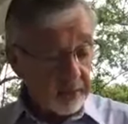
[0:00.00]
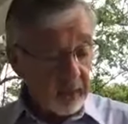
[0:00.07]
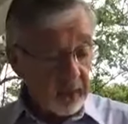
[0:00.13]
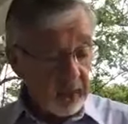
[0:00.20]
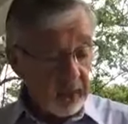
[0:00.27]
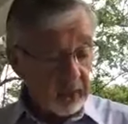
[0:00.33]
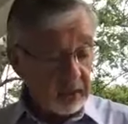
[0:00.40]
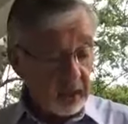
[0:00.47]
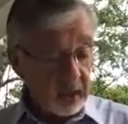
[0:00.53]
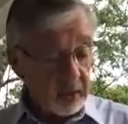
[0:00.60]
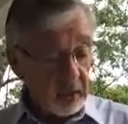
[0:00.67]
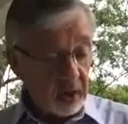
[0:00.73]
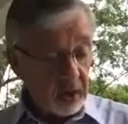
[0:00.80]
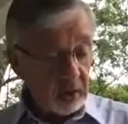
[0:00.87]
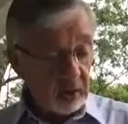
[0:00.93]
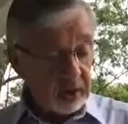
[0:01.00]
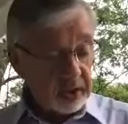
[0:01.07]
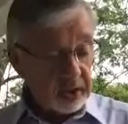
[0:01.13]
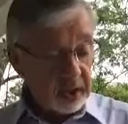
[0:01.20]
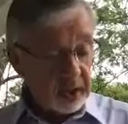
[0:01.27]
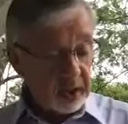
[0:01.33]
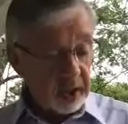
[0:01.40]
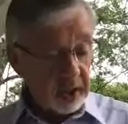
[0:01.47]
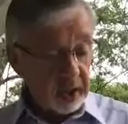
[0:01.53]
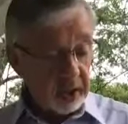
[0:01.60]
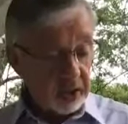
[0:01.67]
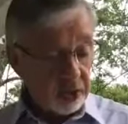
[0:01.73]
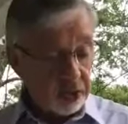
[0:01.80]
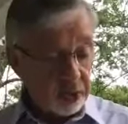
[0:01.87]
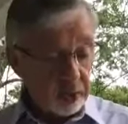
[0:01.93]
And I saw the holy city,
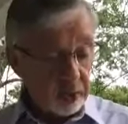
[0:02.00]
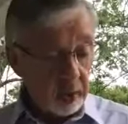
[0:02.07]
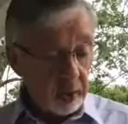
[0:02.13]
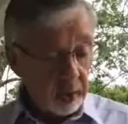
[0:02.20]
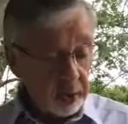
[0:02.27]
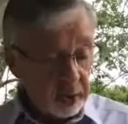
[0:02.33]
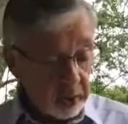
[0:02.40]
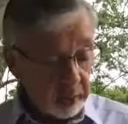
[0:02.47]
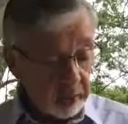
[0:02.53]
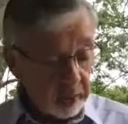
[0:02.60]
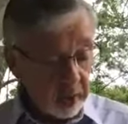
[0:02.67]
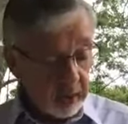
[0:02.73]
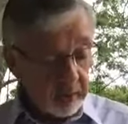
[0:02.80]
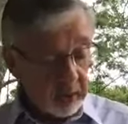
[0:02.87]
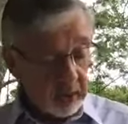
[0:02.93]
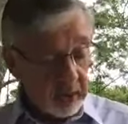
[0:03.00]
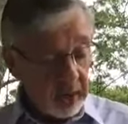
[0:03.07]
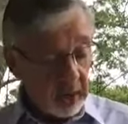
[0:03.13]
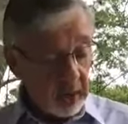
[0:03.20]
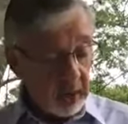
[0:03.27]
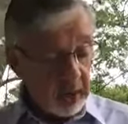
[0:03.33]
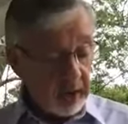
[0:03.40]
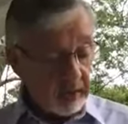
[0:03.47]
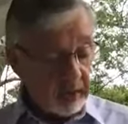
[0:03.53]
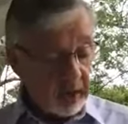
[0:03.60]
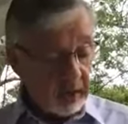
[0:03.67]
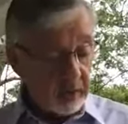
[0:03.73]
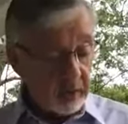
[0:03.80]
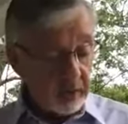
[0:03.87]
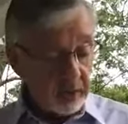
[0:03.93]
New Jerusalem, coming down out of
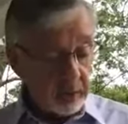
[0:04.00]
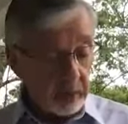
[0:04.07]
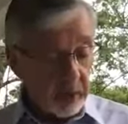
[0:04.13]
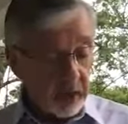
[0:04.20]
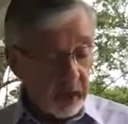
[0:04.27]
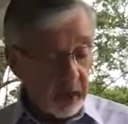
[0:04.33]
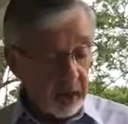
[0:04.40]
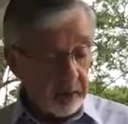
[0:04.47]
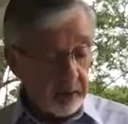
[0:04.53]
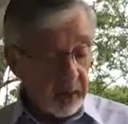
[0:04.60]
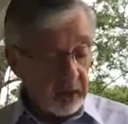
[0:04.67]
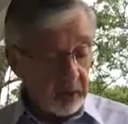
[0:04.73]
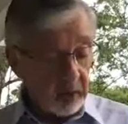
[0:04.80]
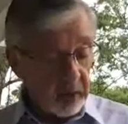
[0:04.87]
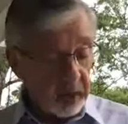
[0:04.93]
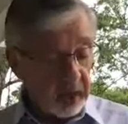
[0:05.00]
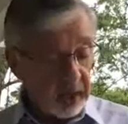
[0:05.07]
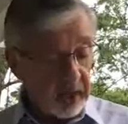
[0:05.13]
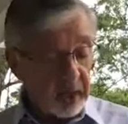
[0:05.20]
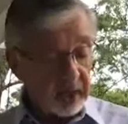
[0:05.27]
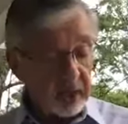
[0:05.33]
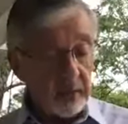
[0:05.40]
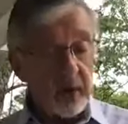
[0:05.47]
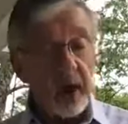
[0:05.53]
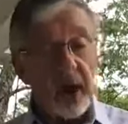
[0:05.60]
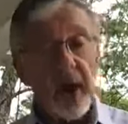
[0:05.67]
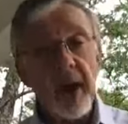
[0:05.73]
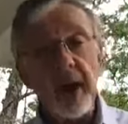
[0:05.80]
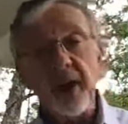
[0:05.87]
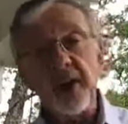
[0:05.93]
heaven from God, made ready as a
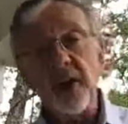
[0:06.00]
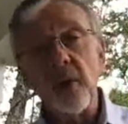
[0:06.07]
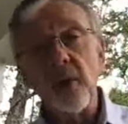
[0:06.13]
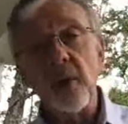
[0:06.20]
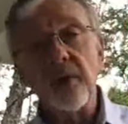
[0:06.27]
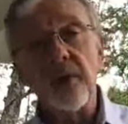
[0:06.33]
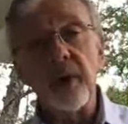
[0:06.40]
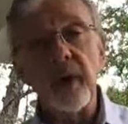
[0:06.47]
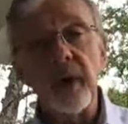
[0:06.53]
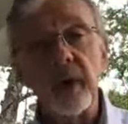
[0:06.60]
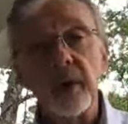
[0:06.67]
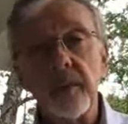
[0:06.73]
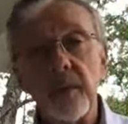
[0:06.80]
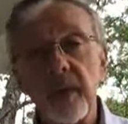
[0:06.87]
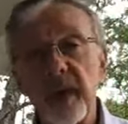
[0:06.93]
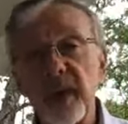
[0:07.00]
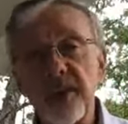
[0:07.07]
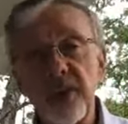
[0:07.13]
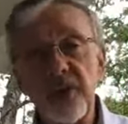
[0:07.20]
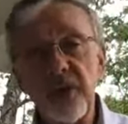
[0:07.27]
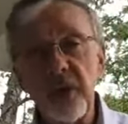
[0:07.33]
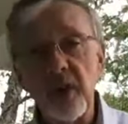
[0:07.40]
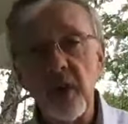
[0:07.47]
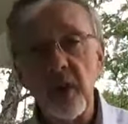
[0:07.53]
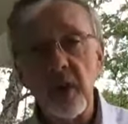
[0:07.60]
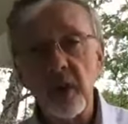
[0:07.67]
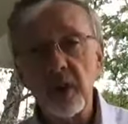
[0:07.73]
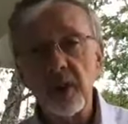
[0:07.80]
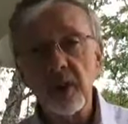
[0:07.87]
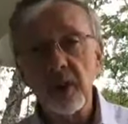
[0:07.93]
bride, adored for a husband. That's the
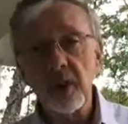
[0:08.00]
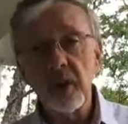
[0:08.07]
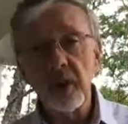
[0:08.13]
church.